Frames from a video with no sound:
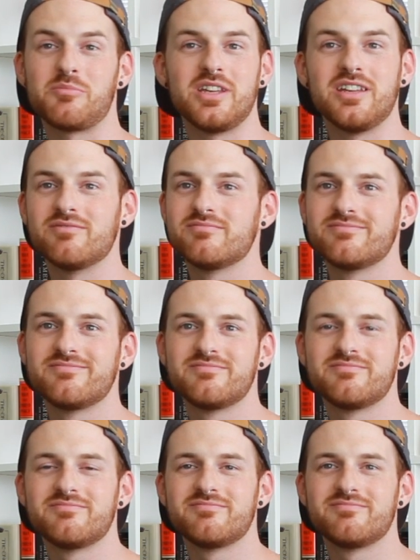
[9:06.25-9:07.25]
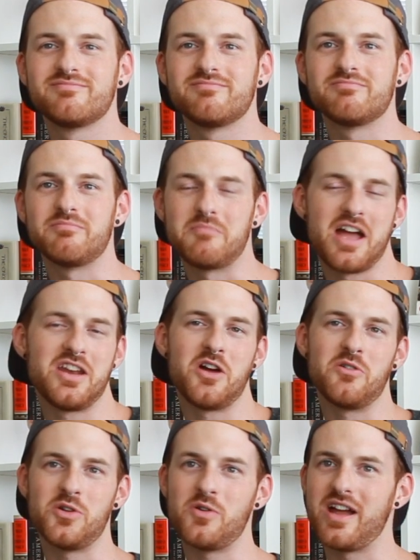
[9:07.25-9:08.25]
be. I
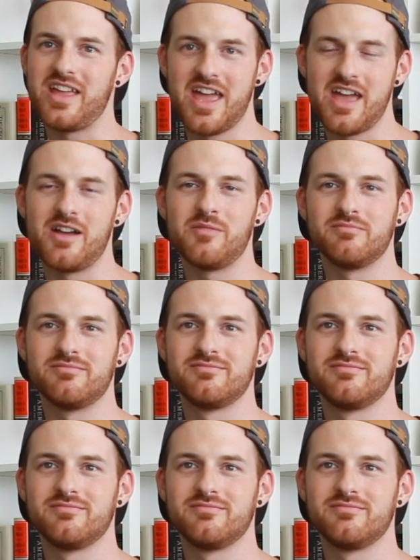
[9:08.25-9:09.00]
know who I am,